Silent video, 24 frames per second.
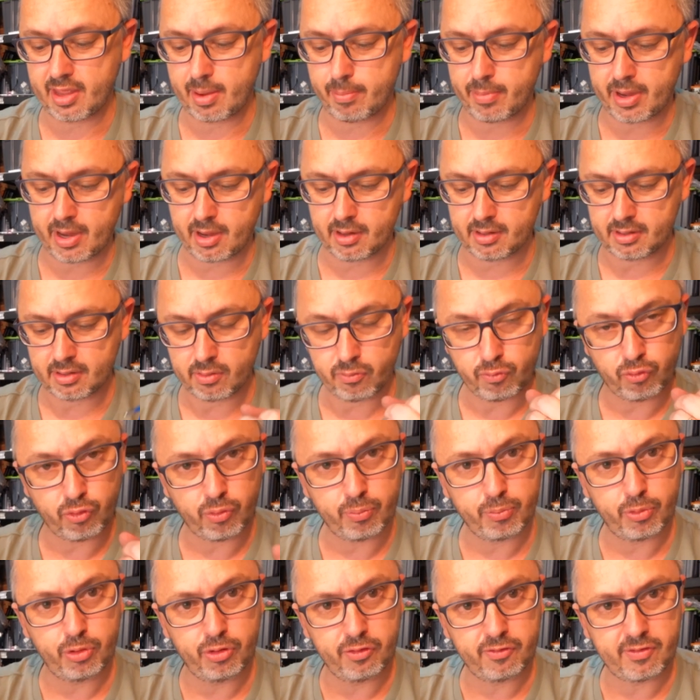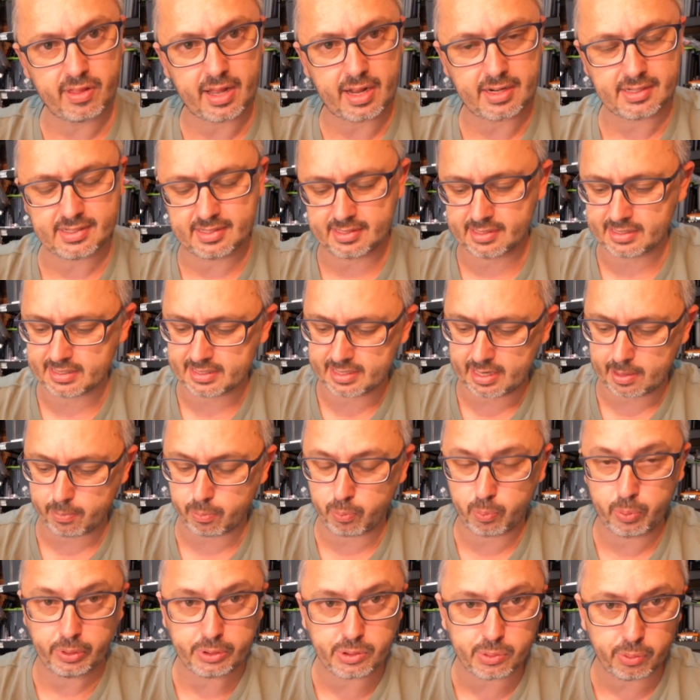them out, remove that step,
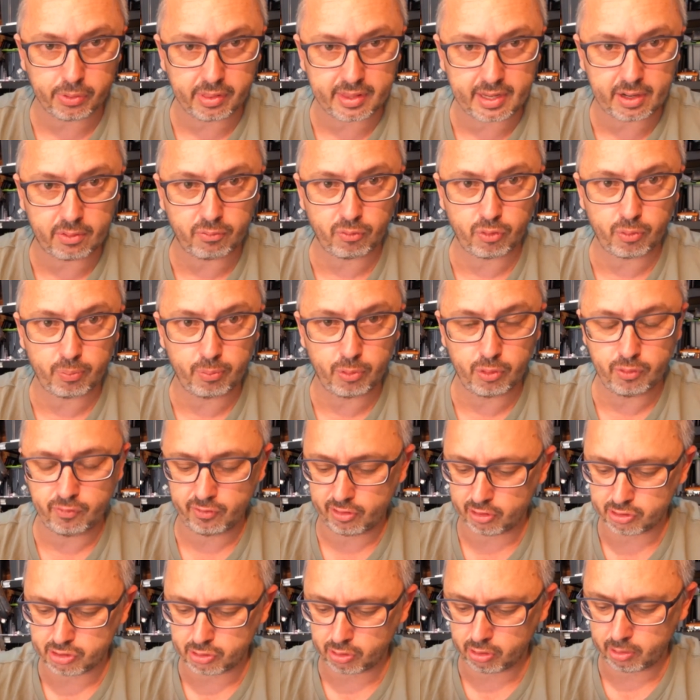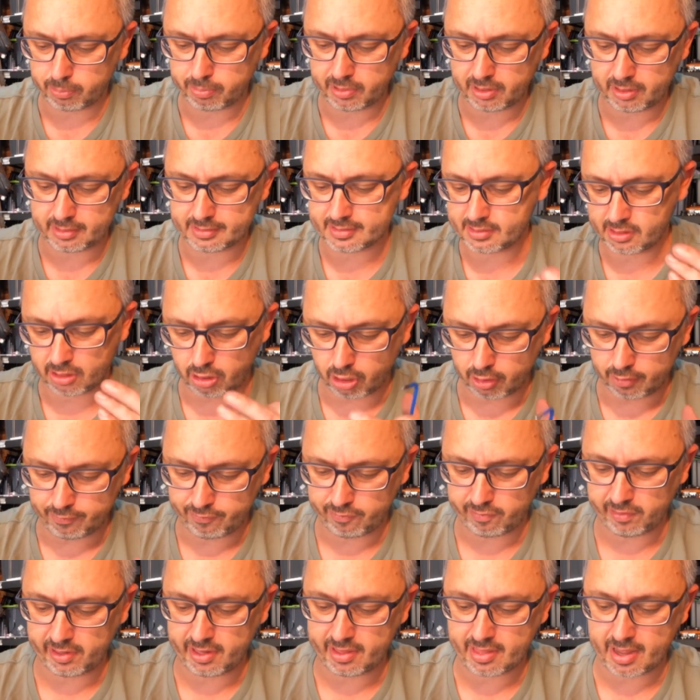which will then remove the turbulence and
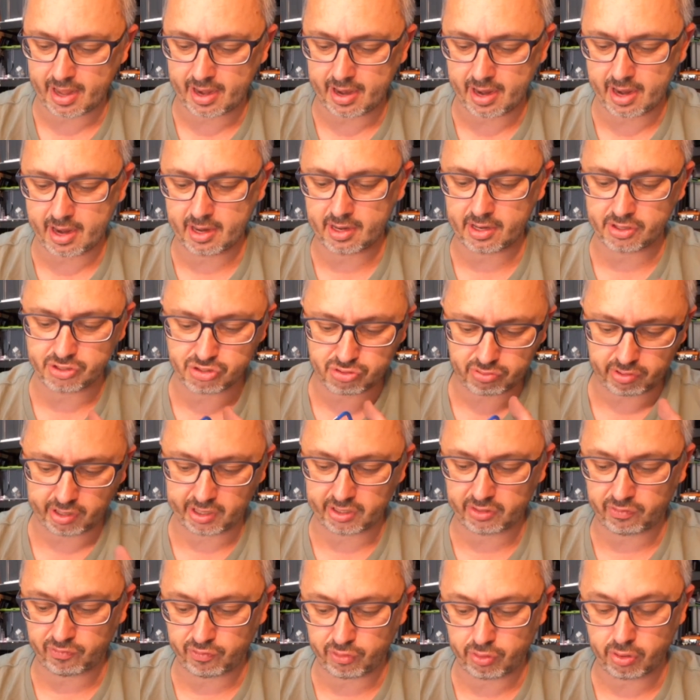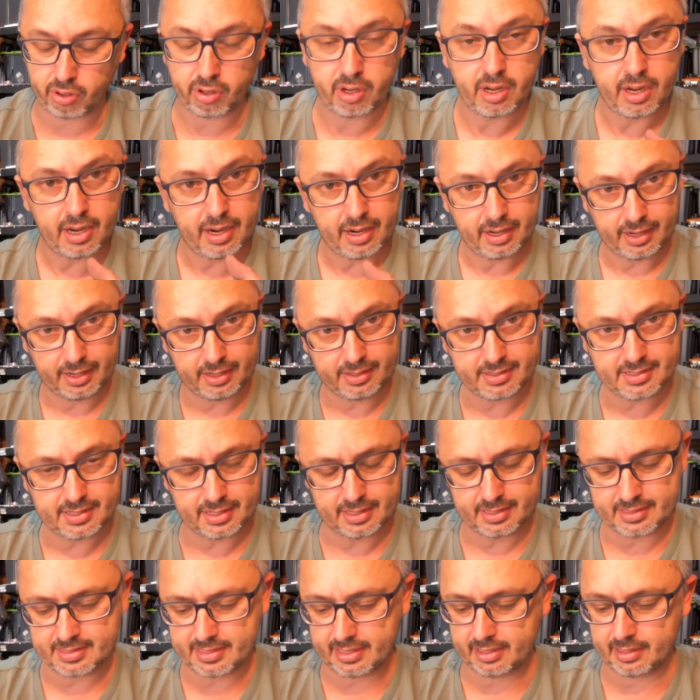hopefully that air can transfer into
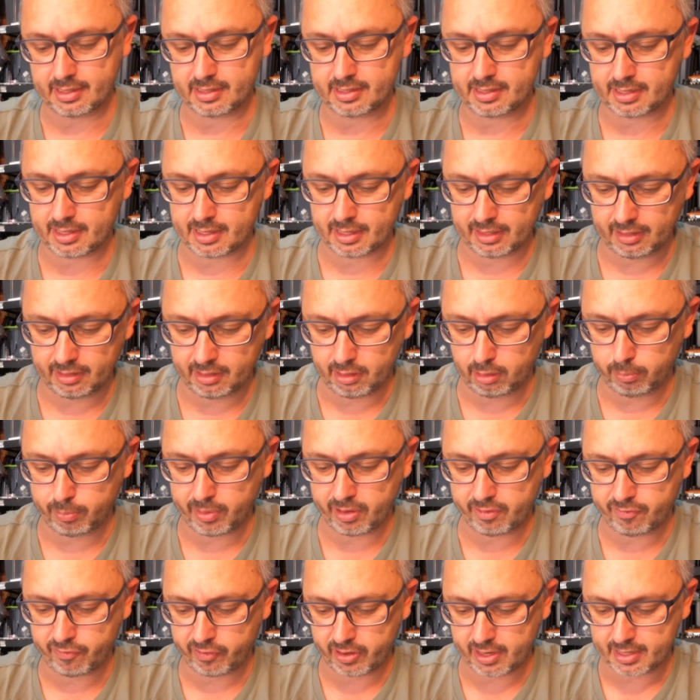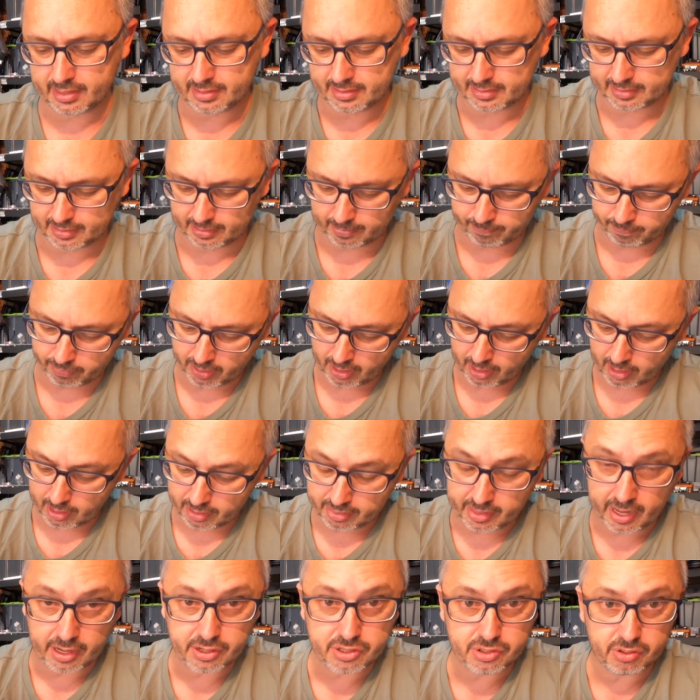the cylinder a little bit faster.
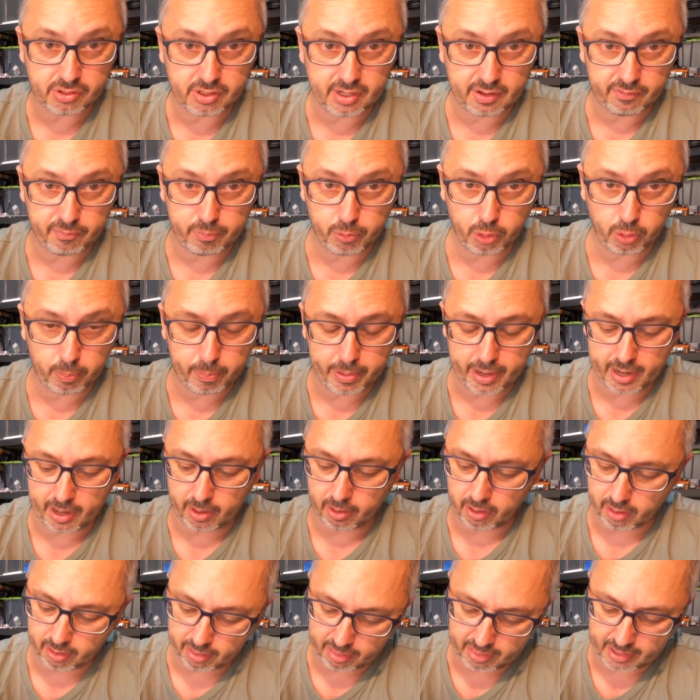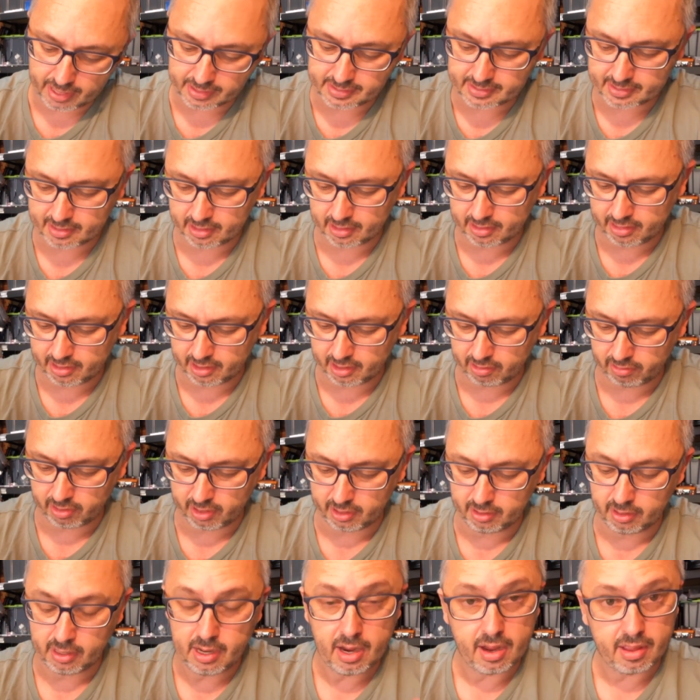That should give more power. That's the
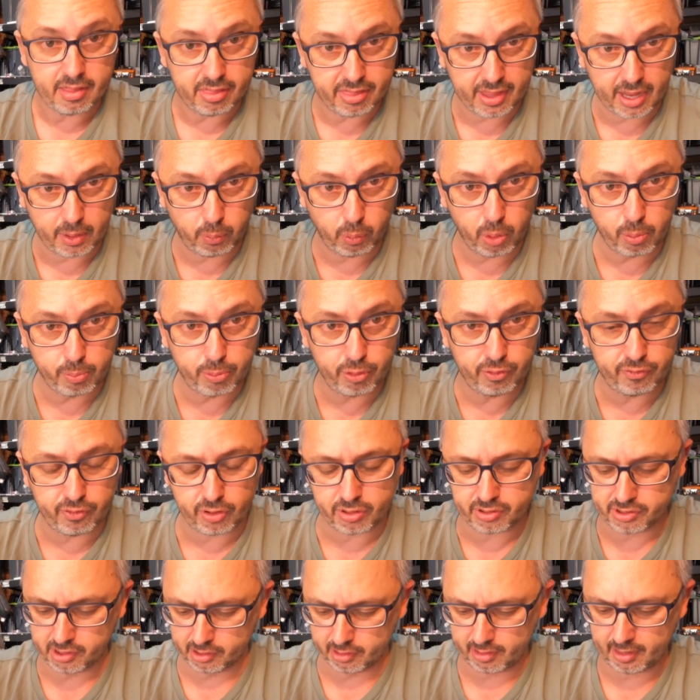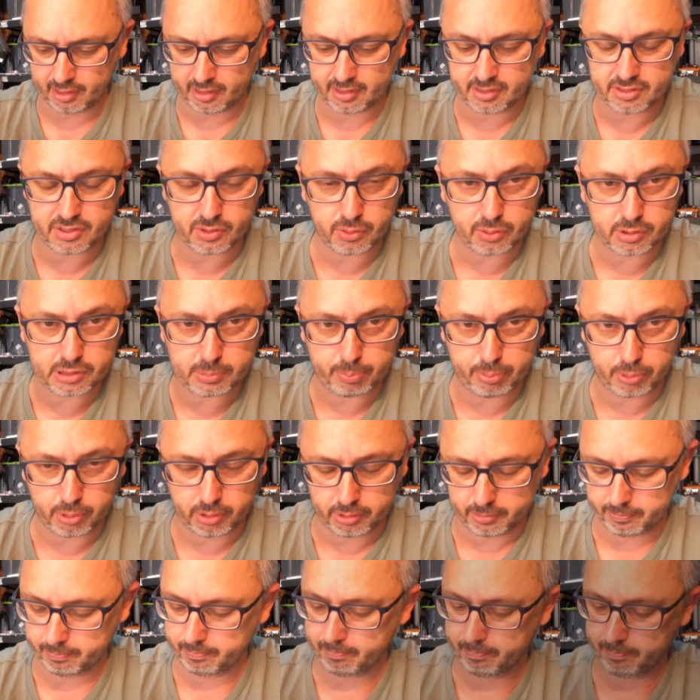theory. Then we'll move on to the exhaust
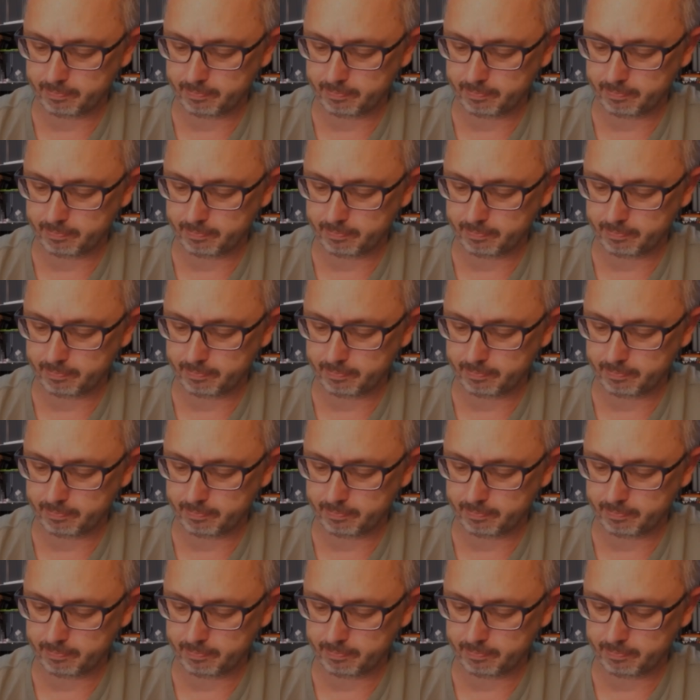port.